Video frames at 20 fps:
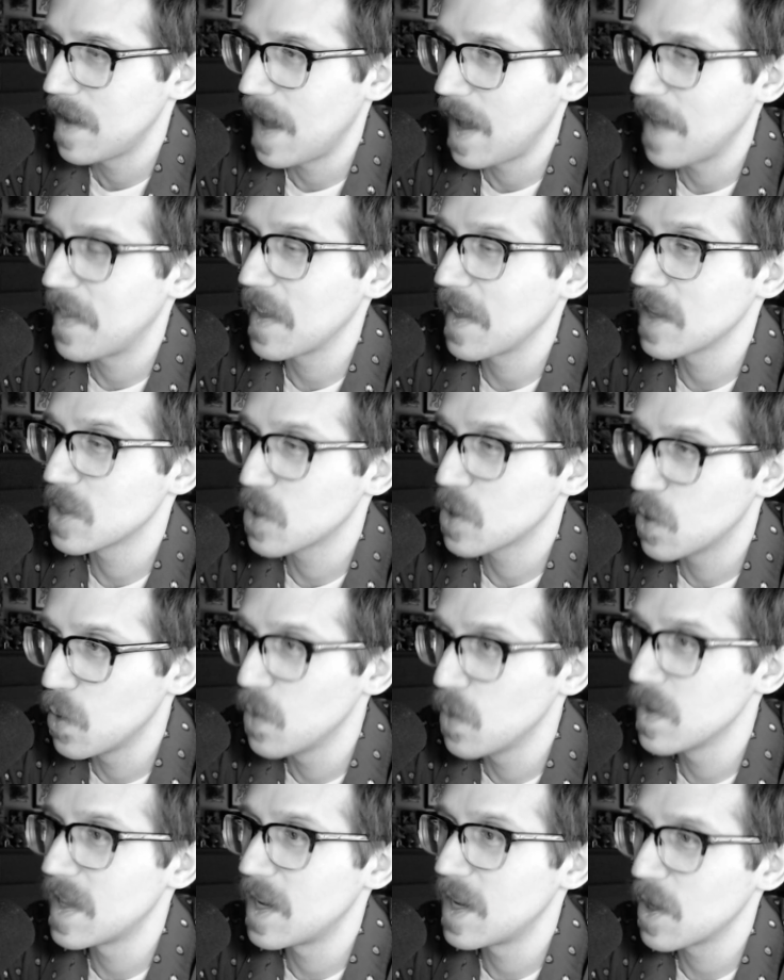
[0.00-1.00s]
I think it's
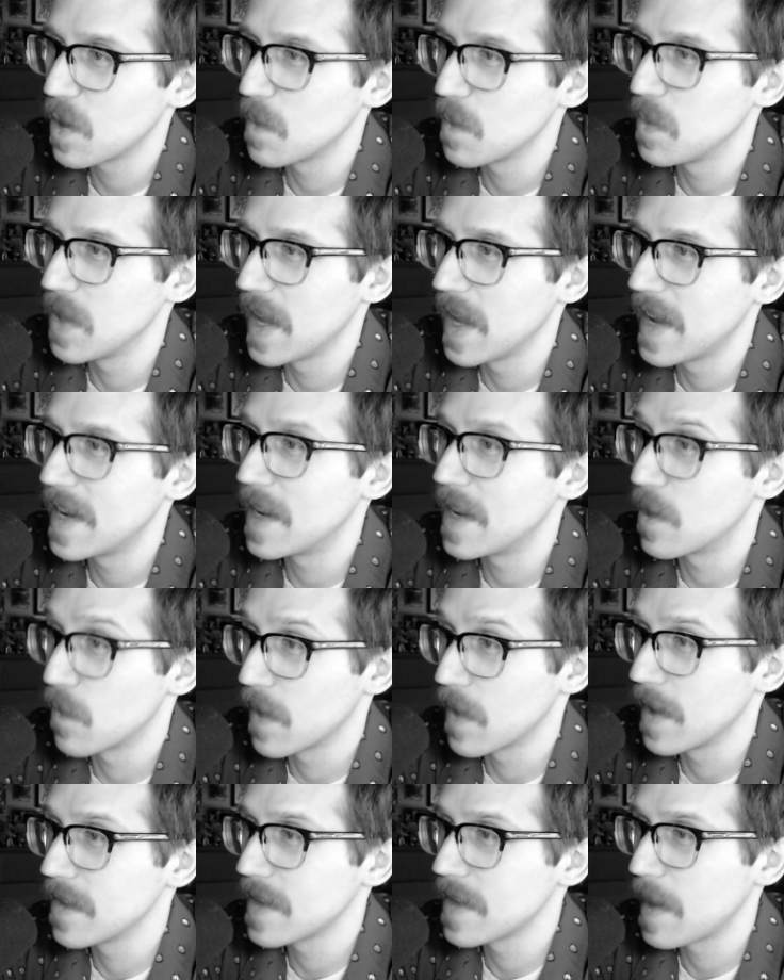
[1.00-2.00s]
cool that you can play it in
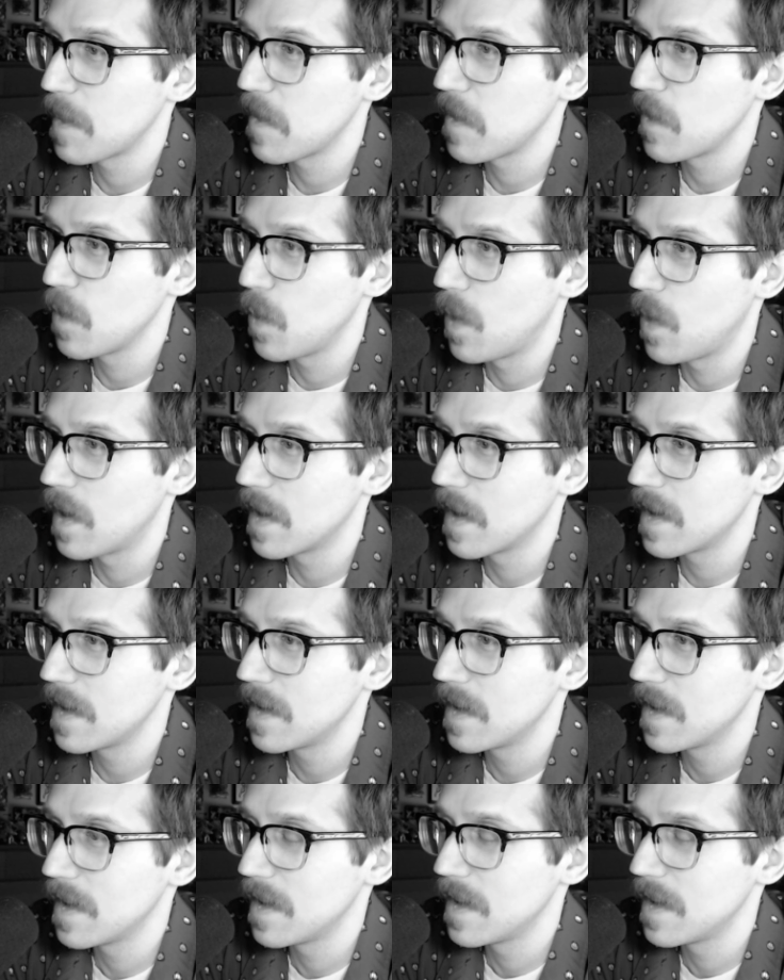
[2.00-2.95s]
real time if you wanted.